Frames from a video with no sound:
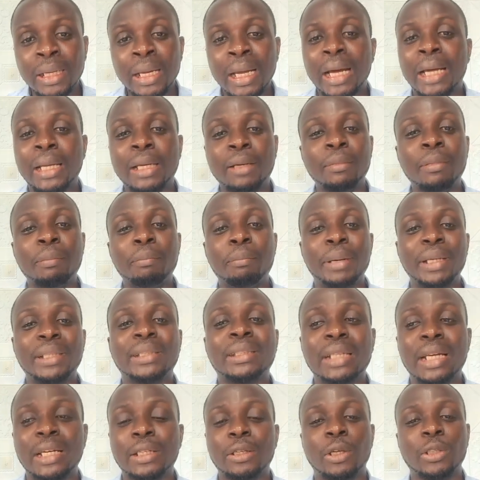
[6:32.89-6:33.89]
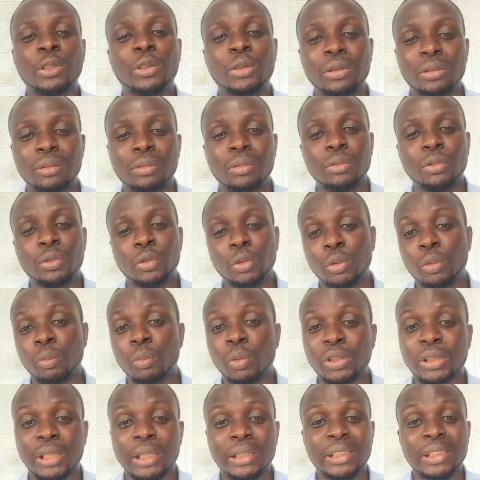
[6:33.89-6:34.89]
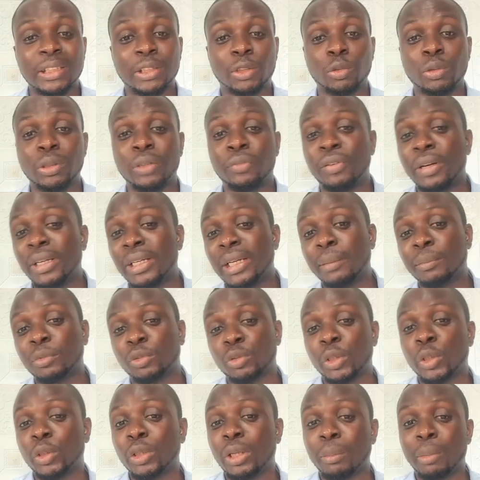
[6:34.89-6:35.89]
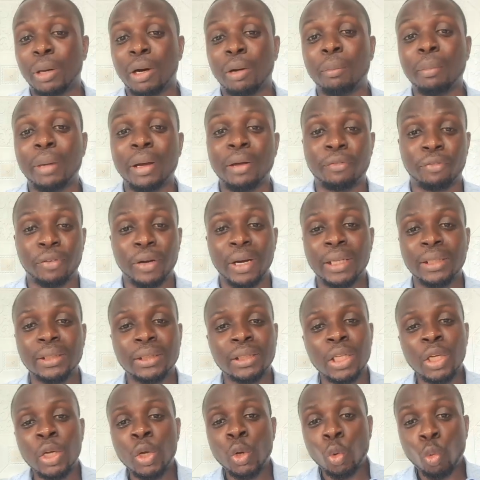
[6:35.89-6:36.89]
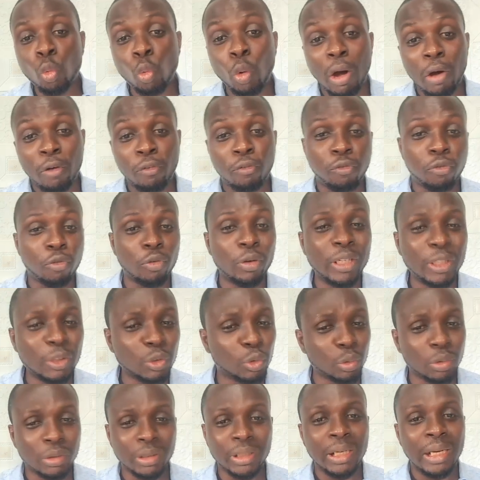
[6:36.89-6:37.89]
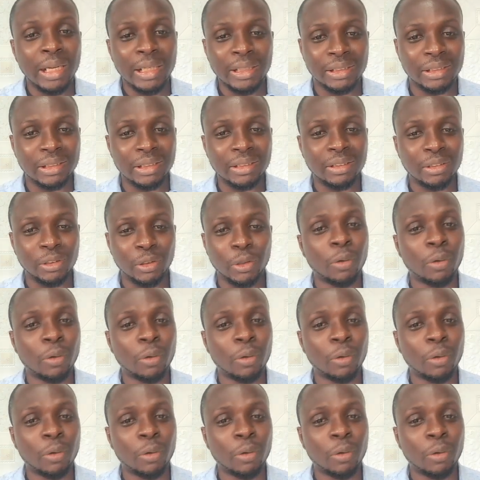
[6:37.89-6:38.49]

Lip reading: And the best thing I just do most cases is to refer them to a number of my friends who are fully into real estate,